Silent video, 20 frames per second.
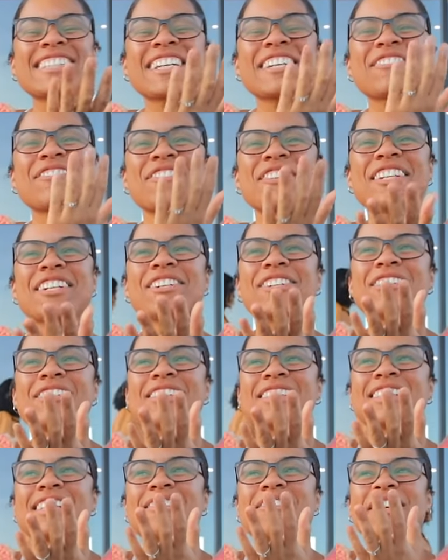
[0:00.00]
like
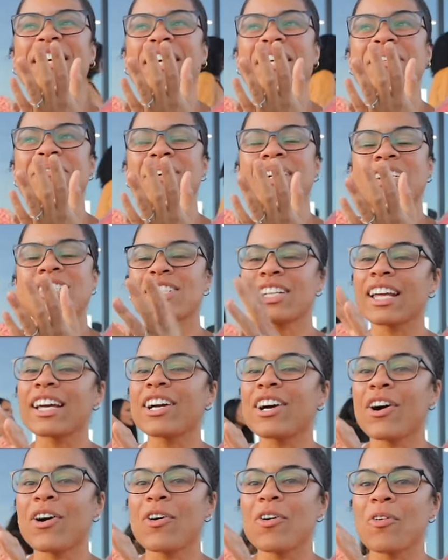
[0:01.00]
feels very much like
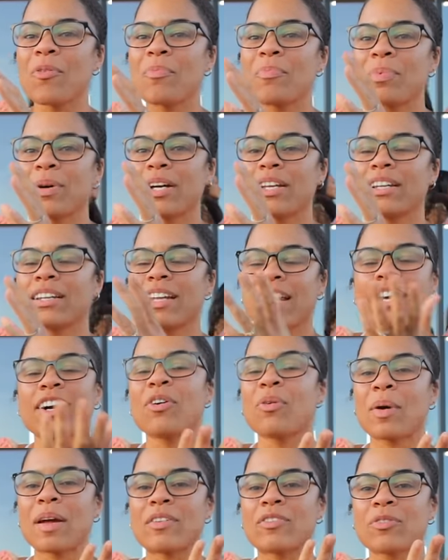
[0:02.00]
home but like
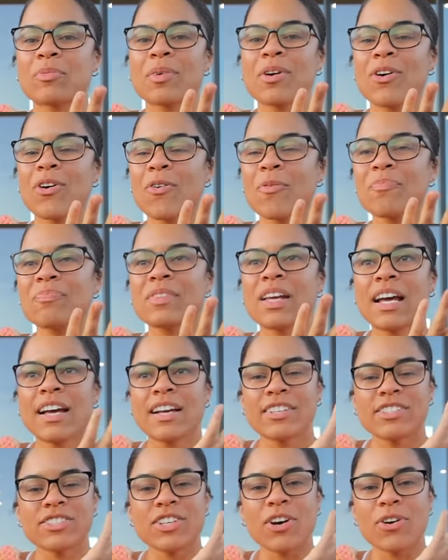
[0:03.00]
away from home
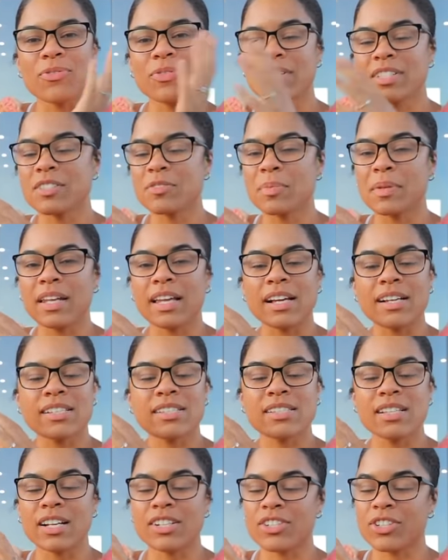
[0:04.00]
so this has been like
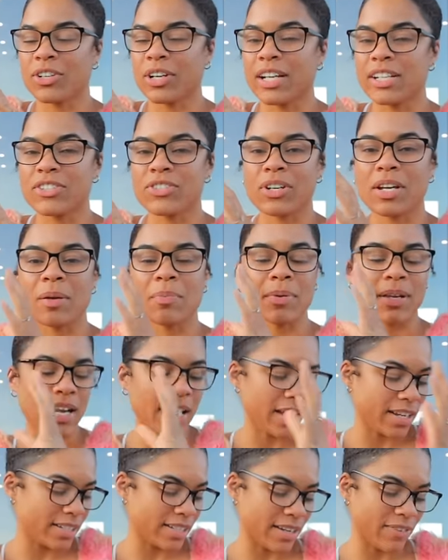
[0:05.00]
such a great trip and
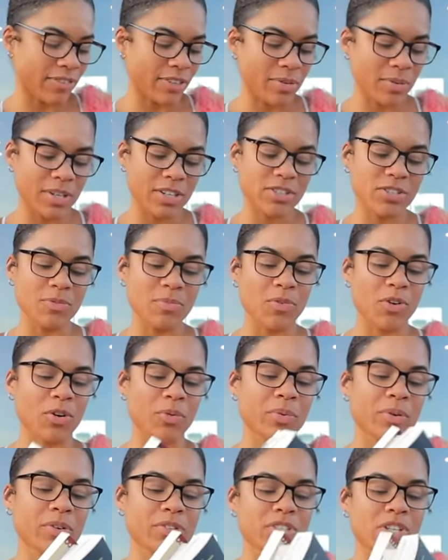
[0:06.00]
i definitely want to do more
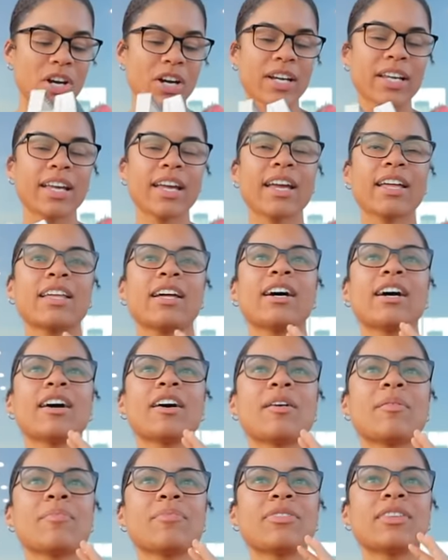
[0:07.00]
we were talking at
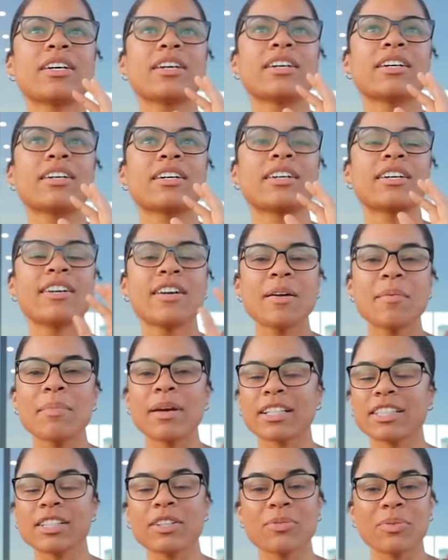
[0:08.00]
um, the
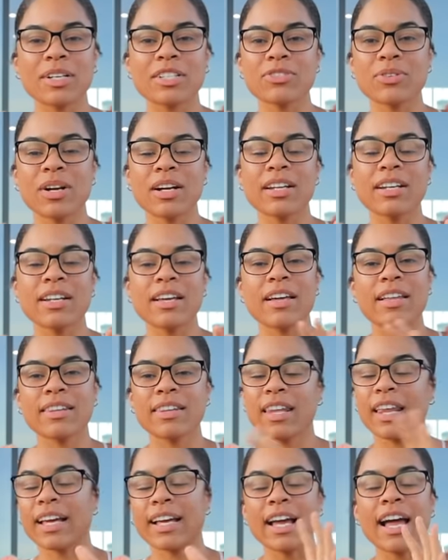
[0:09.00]
mexican restaurant
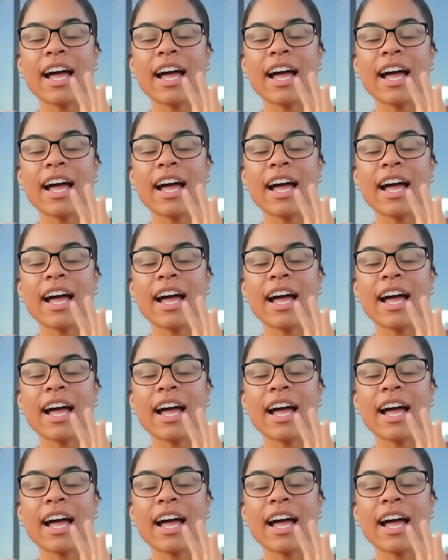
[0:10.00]
like